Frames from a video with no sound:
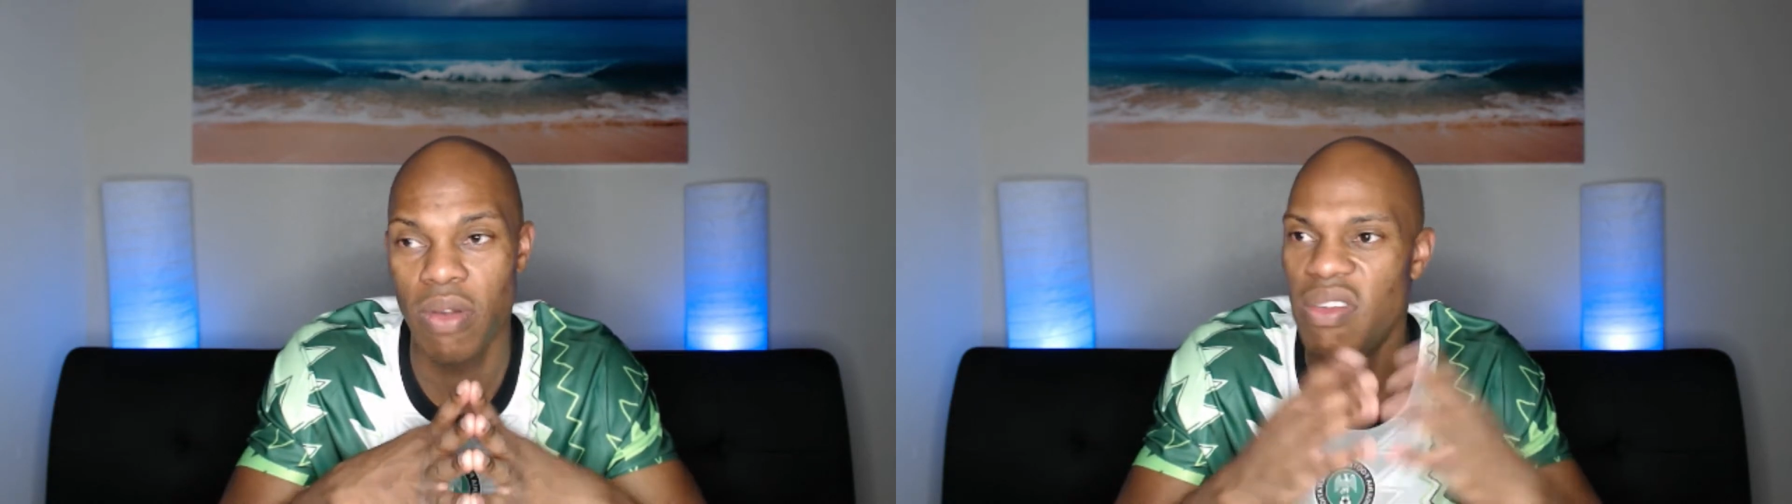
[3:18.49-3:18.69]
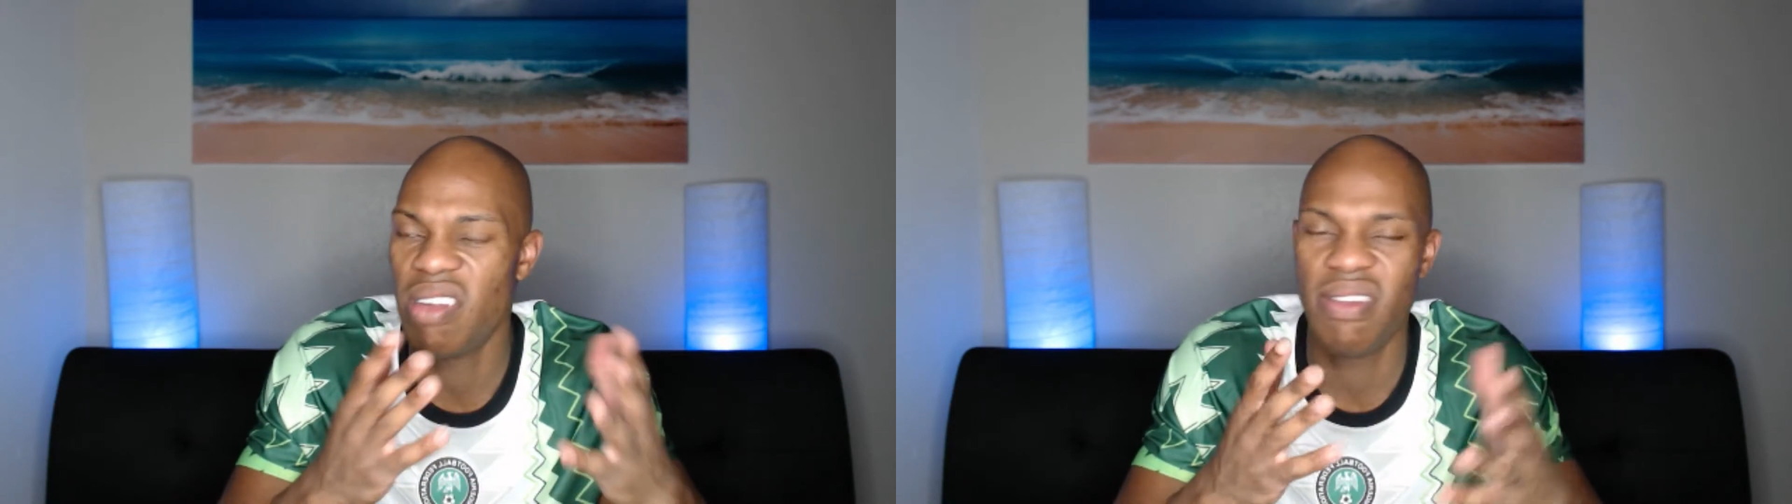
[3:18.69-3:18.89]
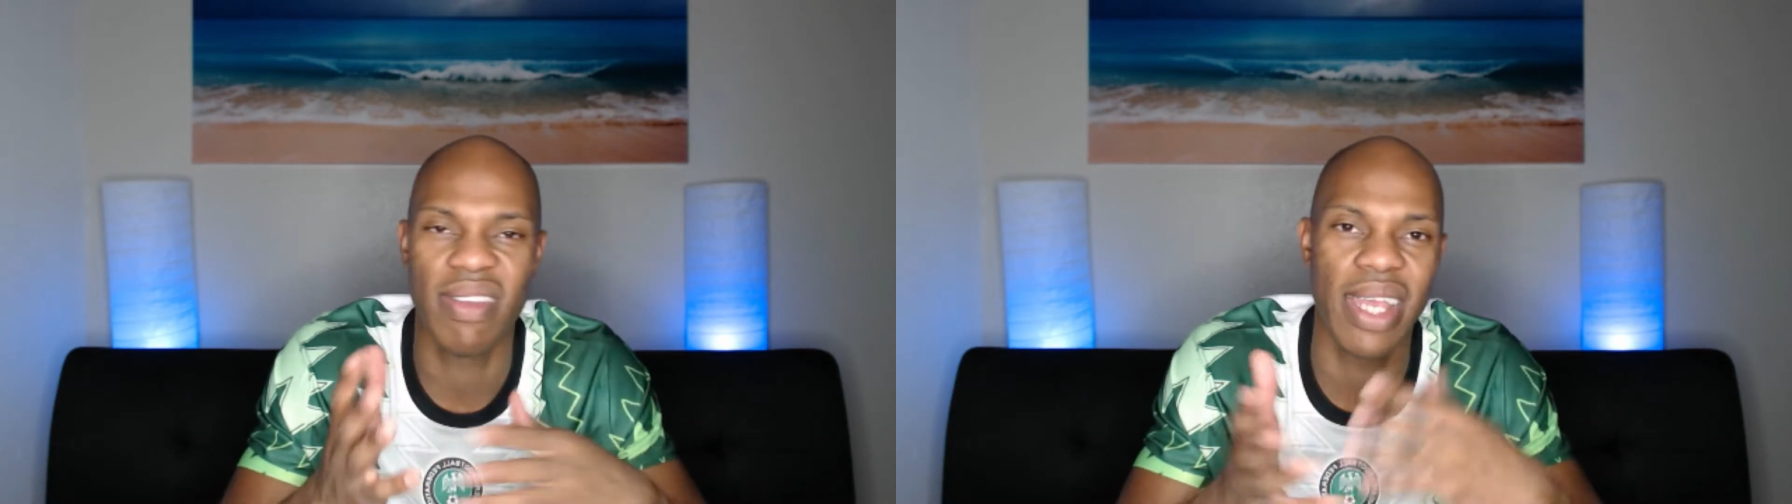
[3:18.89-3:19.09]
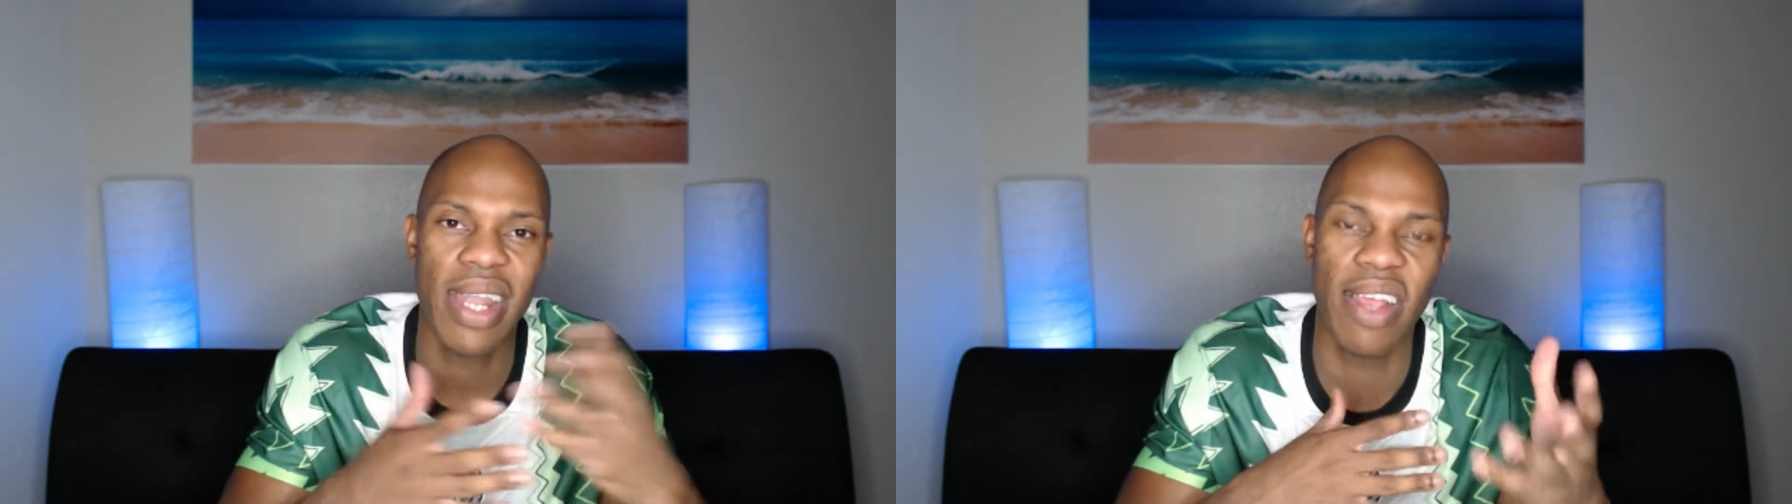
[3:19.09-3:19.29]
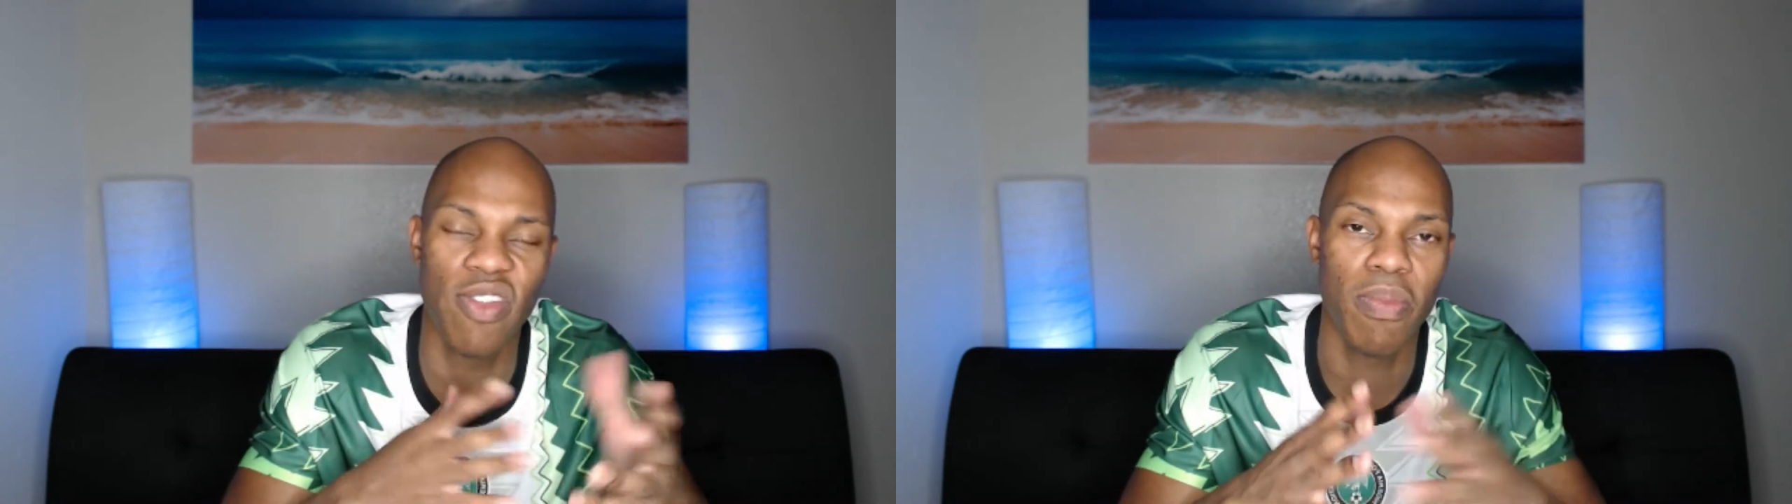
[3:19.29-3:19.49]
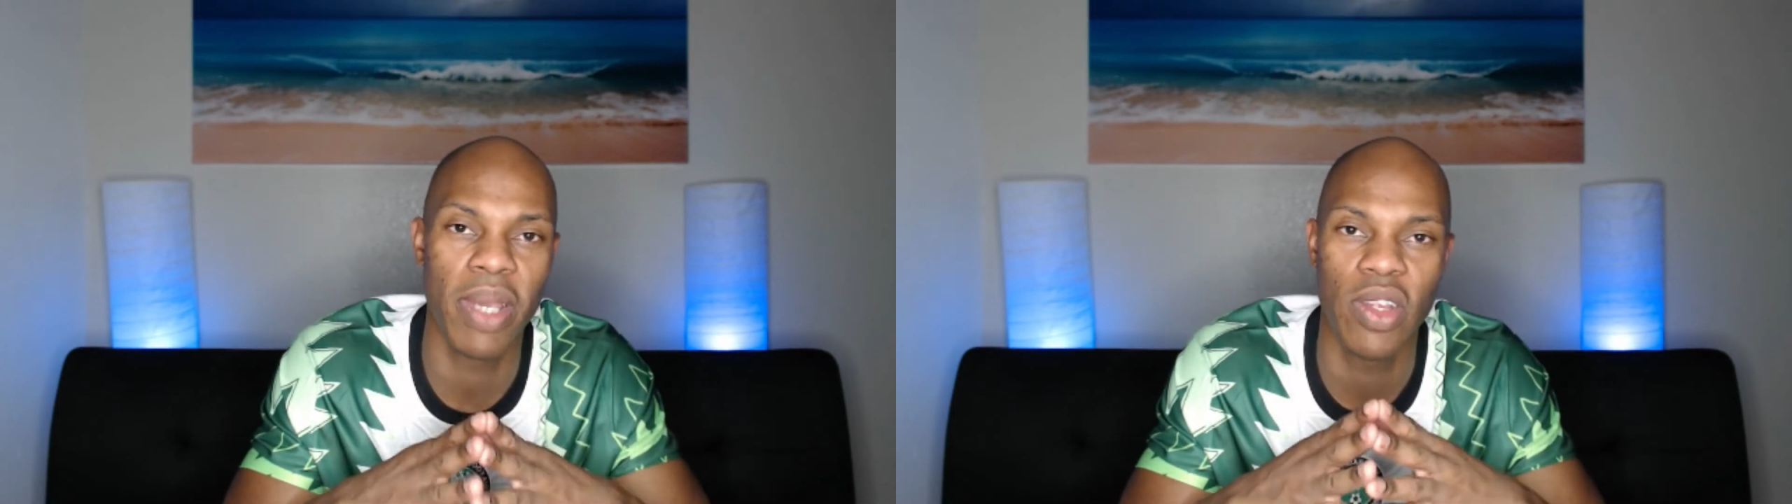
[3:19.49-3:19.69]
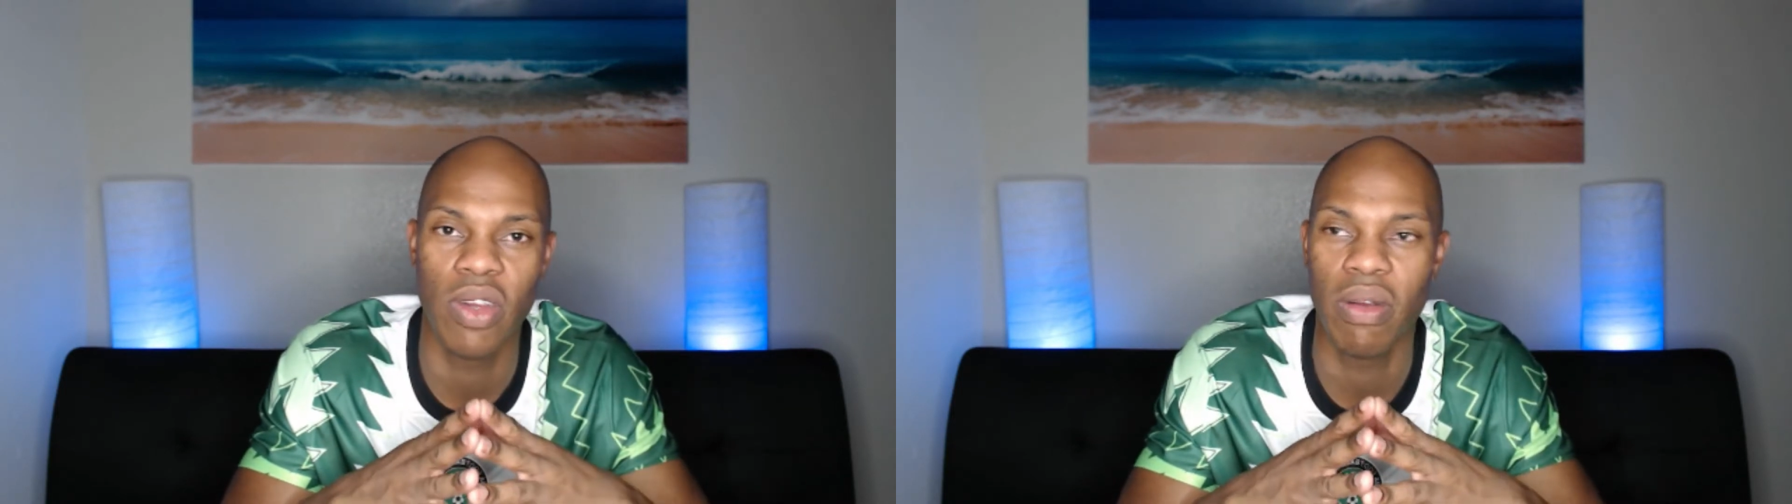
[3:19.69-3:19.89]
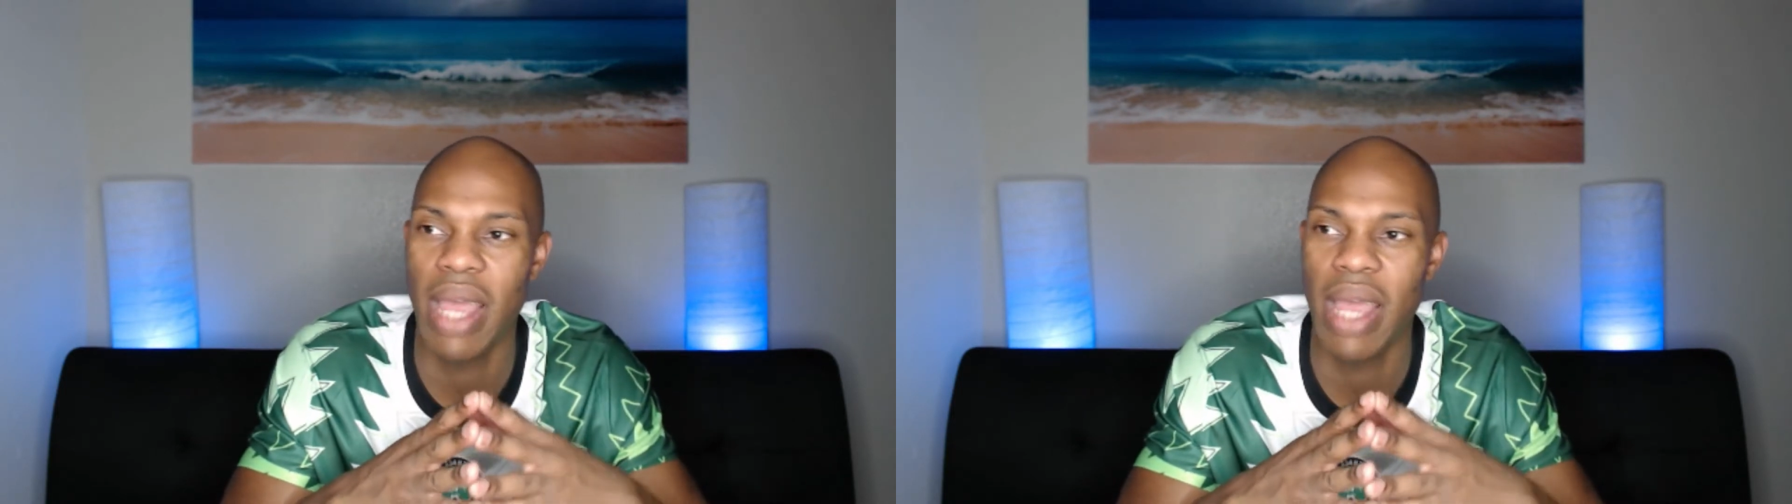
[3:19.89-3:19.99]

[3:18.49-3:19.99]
just to say nice to meet you